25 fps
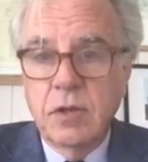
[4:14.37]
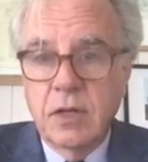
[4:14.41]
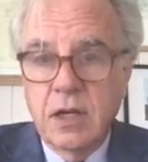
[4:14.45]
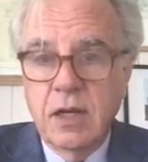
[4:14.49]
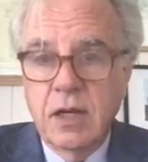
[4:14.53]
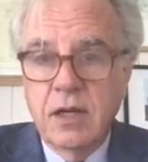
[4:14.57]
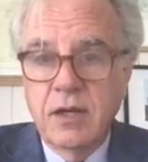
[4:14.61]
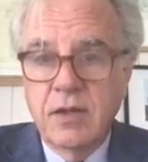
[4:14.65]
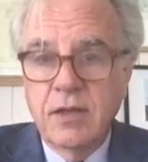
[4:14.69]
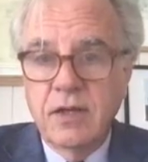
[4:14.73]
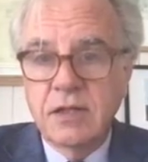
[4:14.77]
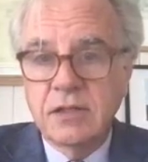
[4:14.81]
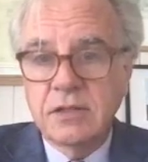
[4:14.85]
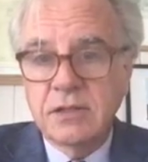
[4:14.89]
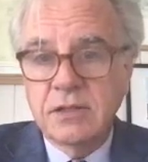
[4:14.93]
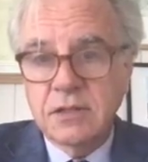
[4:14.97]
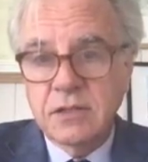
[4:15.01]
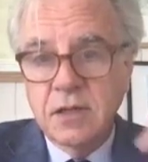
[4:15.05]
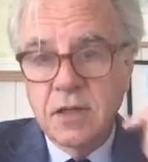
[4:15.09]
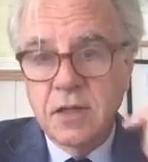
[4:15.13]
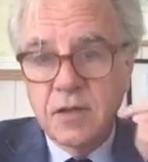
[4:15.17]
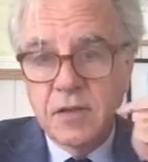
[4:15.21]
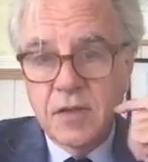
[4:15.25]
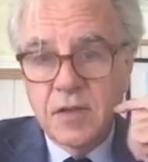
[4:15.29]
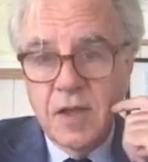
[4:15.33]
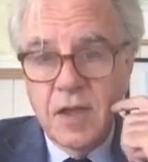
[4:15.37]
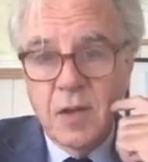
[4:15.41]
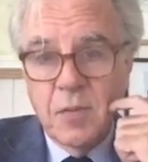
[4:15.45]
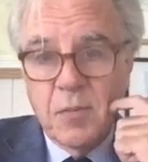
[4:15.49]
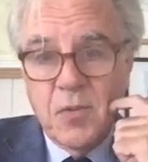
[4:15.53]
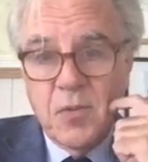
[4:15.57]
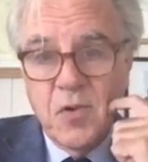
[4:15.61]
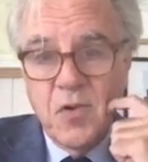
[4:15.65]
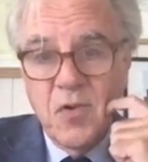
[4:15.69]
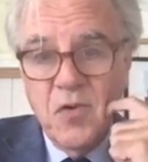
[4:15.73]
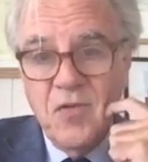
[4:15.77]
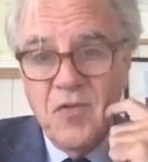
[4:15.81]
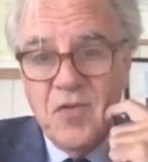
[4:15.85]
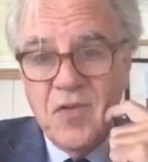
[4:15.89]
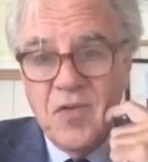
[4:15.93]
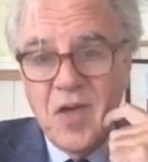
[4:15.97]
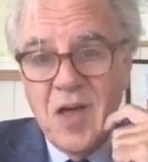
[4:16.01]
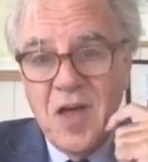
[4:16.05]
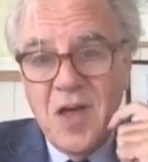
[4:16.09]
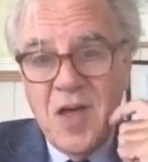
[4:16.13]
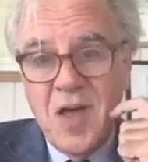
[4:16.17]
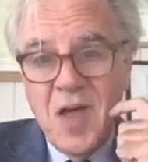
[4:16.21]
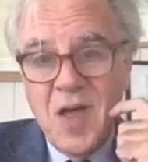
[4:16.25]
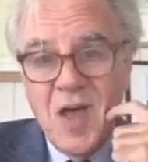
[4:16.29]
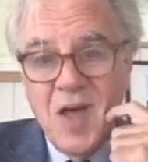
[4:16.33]
Getting this thing approved.
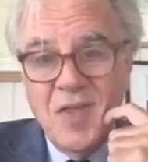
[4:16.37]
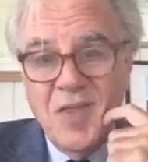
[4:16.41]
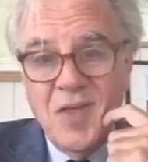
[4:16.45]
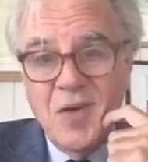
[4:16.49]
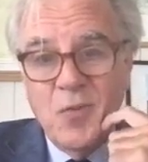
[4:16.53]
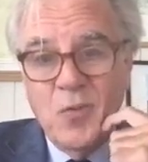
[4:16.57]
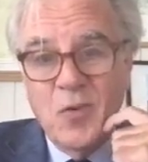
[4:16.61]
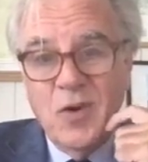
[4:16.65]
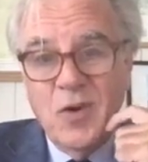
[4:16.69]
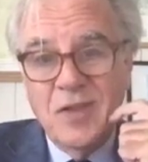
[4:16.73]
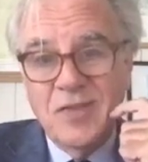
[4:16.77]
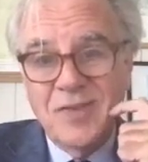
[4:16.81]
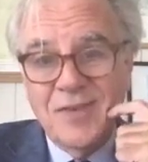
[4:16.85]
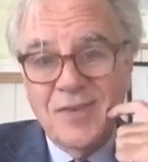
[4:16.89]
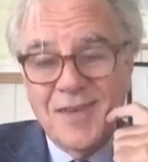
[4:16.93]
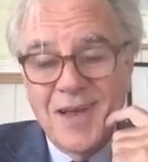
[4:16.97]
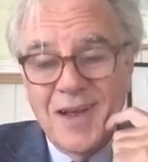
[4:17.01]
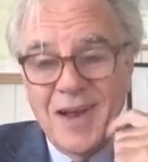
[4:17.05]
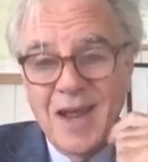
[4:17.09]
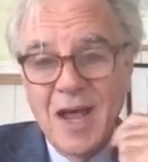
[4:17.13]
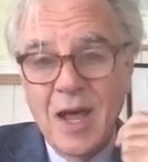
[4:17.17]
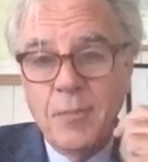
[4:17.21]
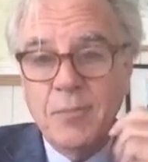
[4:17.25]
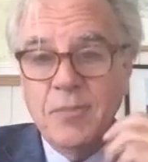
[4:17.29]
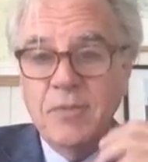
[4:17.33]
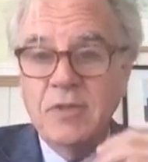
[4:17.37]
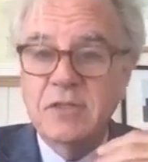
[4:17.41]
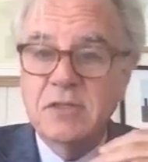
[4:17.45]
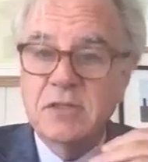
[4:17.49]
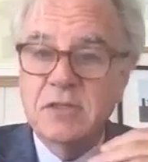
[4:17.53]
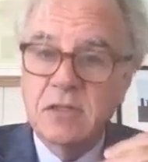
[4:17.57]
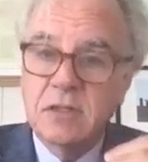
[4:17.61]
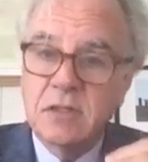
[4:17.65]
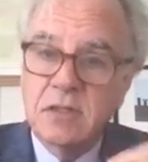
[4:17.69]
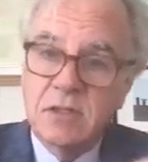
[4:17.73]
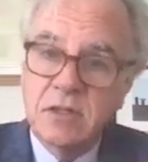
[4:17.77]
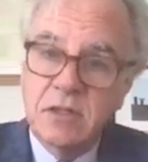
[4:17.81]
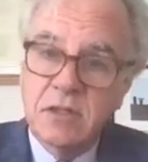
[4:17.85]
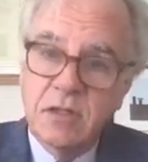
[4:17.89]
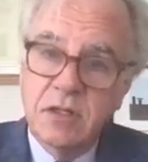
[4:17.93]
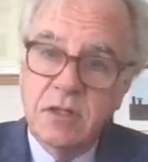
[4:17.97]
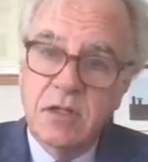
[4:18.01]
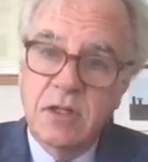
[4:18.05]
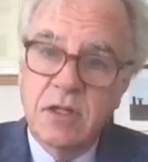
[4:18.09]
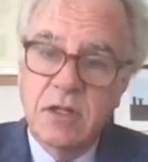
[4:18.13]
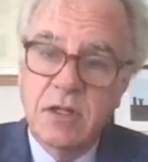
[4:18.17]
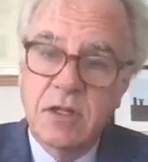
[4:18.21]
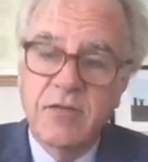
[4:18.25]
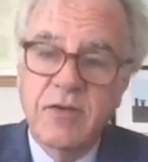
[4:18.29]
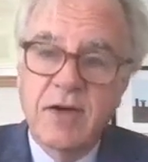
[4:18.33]
And then once that happens,
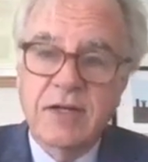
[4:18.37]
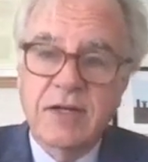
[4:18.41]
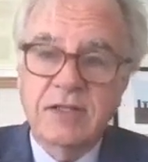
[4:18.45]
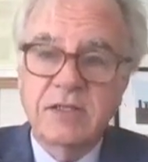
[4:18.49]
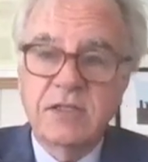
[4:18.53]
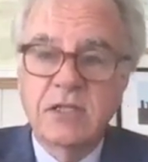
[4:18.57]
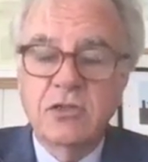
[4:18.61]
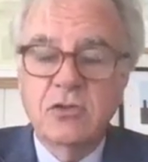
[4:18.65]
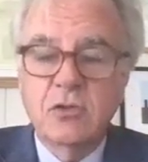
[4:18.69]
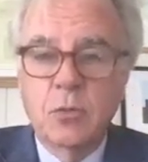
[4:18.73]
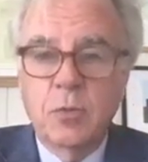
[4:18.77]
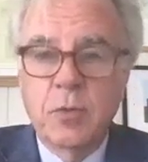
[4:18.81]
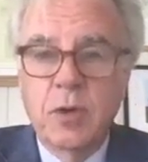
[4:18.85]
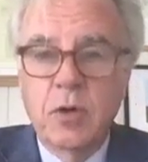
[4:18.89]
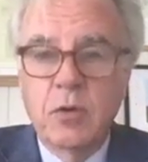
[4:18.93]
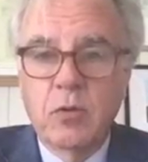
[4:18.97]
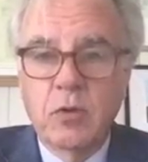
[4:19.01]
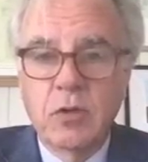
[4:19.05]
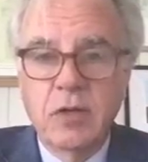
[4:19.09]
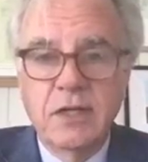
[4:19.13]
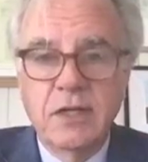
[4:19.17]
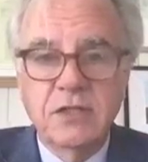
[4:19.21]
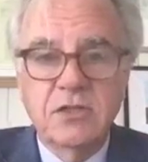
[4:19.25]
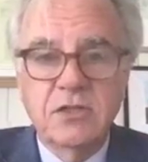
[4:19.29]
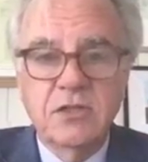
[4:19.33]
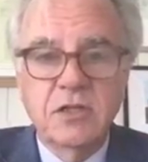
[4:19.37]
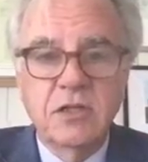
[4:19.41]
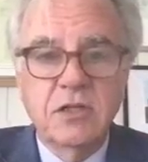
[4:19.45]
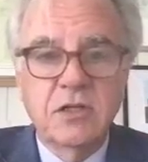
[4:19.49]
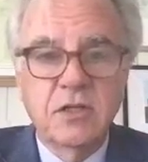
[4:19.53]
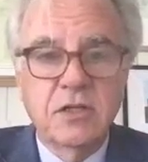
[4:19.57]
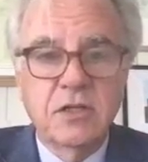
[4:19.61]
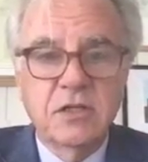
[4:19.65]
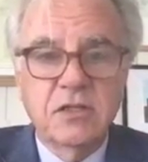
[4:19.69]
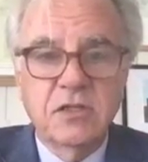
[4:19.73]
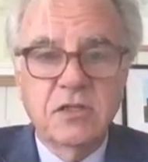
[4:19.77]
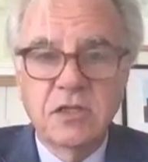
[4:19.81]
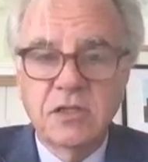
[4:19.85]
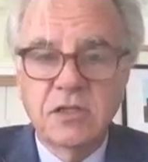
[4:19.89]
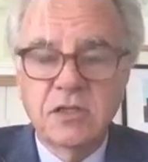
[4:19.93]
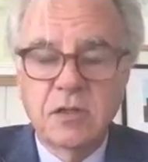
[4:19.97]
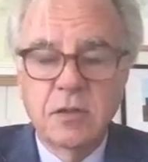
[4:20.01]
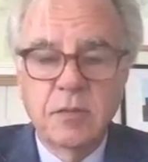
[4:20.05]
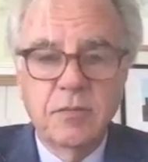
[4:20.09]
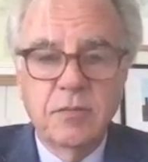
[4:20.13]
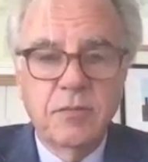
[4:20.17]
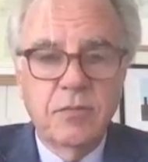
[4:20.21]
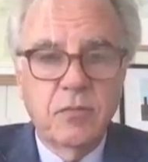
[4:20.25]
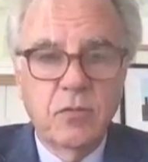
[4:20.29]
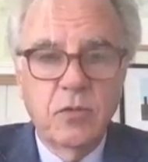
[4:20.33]
the vaccines will be released into the
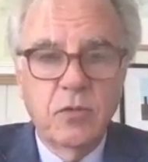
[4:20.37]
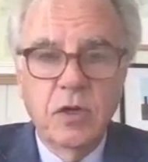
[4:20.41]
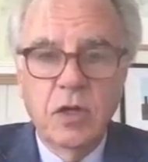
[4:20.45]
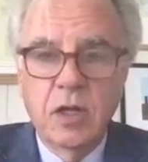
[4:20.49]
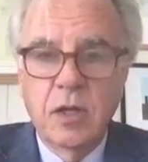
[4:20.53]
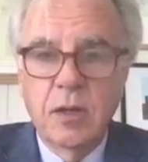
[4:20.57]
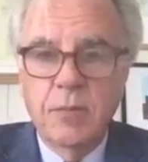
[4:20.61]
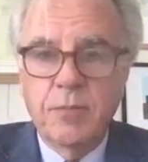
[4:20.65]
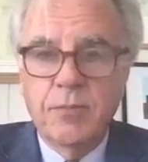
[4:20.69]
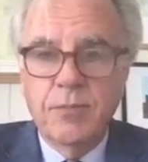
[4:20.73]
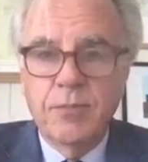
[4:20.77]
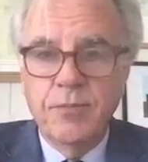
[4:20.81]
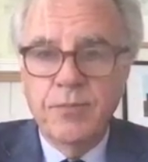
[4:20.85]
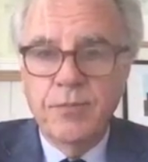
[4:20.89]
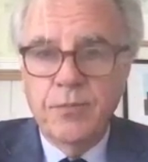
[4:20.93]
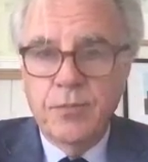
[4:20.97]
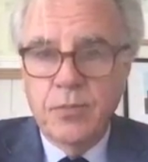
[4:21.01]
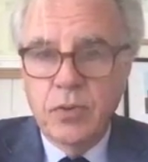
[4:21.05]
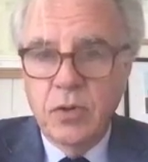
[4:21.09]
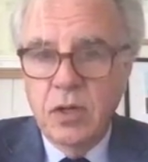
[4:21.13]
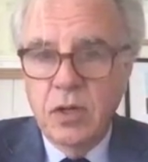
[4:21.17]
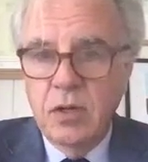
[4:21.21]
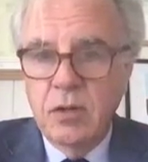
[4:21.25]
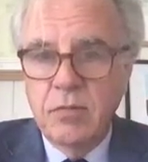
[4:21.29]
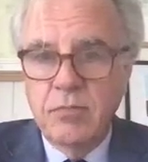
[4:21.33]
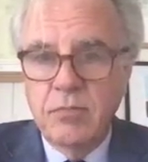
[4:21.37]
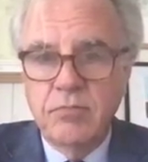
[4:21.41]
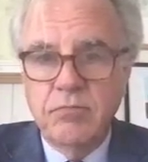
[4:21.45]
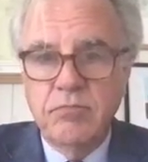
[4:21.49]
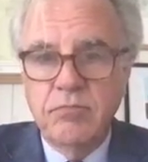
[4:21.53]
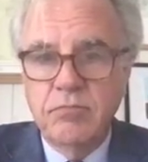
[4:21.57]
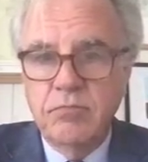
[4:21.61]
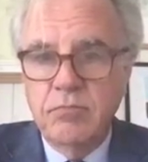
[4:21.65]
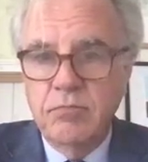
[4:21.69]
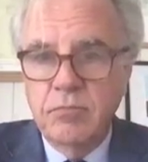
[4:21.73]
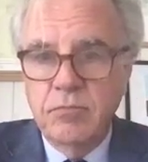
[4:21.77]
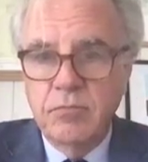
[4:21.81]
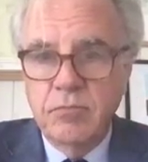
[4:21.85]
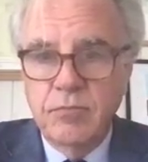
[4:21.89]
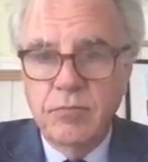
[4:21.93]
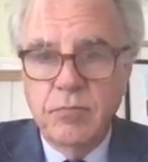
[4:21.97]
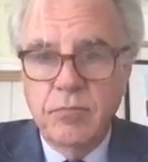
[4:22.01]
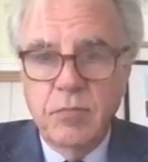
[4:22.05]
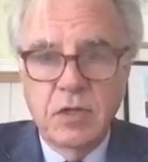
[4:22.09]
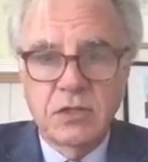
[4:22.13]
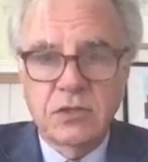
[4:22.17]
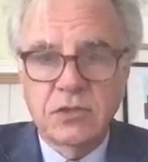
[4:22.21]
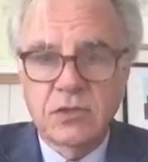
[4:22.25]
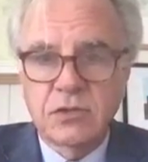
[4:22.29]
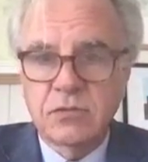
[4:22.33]
system really pretty
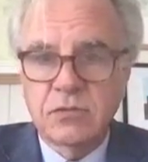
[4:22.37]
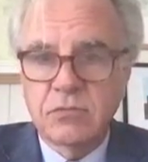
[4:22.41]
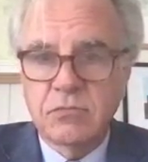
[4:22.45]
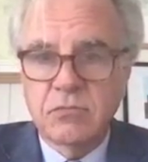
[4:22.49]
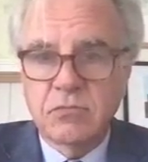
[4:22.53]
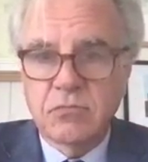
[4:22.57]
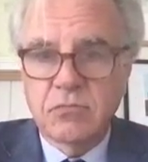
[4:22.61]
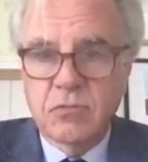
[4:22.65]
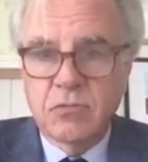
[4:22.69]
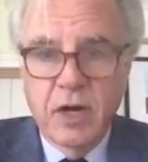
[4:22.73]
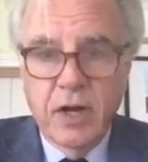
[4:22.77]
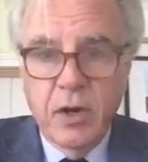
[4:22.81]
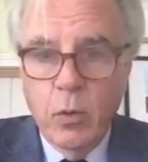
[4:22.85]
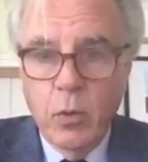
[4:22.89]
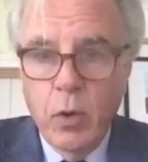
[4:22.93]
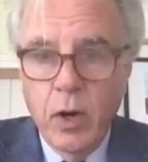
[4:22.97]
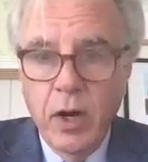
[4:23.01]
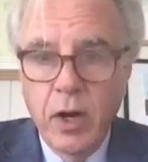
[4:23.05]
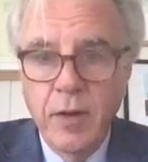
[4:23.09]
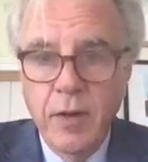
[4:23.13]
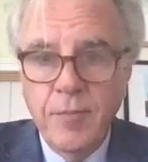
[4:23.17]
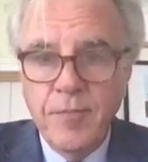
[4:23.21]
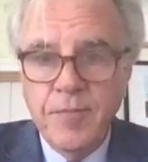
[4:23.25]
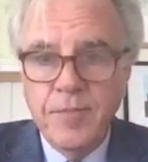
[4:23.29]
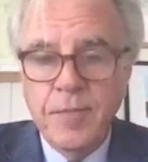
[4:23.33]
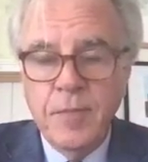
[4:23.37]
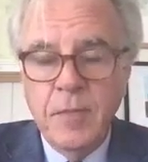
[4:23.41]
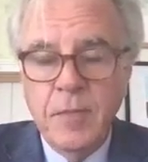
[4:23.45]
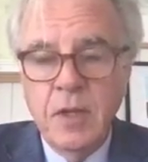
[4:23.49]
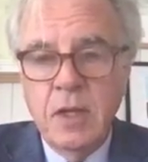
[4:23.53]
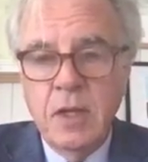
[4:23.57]
much right away.